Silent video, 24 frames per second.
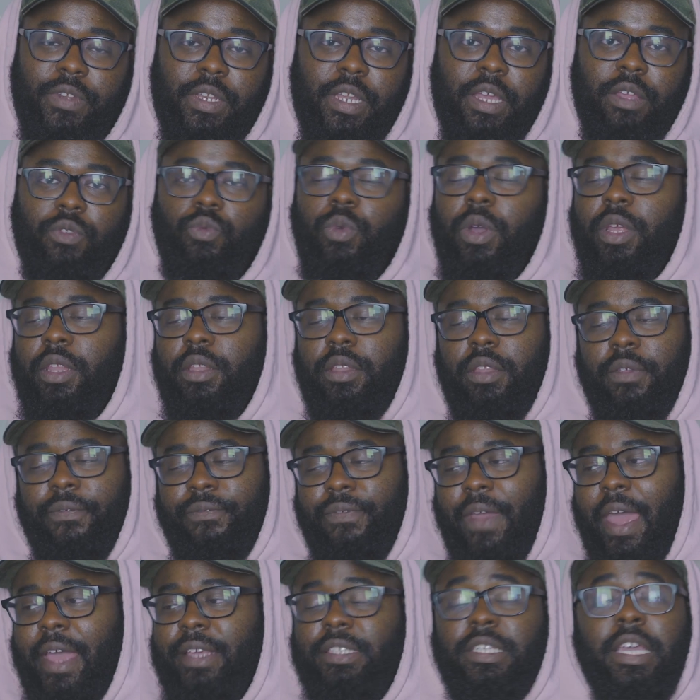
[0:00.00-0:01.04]

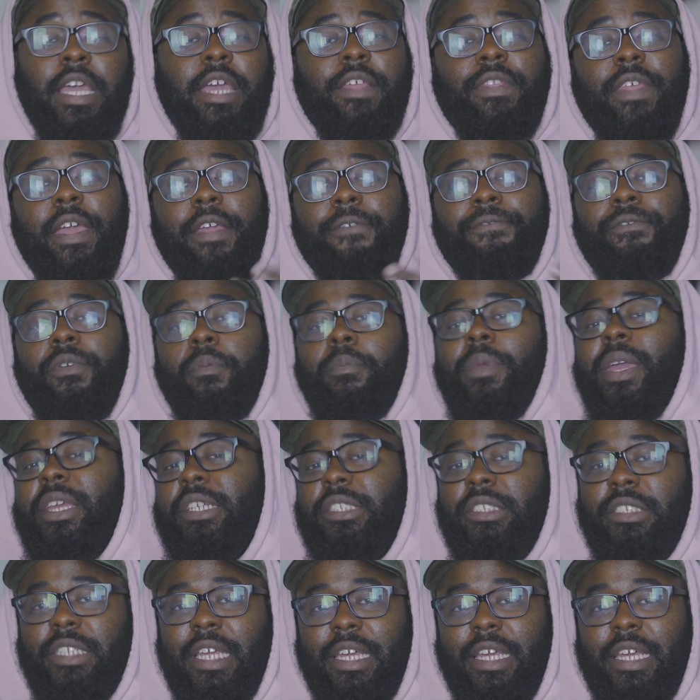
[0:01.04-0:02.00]
the information